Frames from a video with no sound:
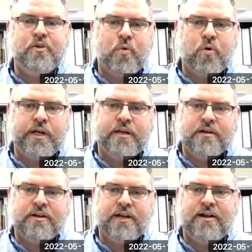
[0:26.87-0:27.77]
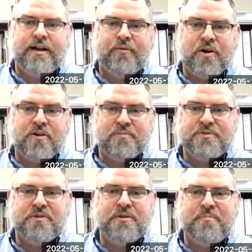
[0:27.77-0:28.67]
Good morning, Dr. Garrett, and welcome
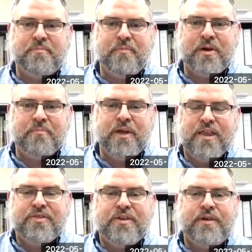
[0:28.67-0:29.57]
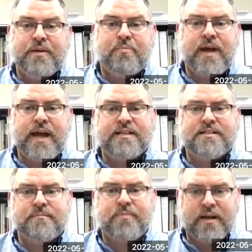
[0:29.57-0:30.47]
to the Theory into
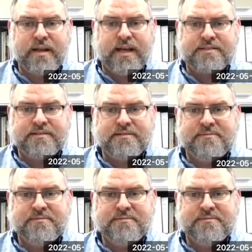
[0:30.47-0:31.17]
Practice podcast.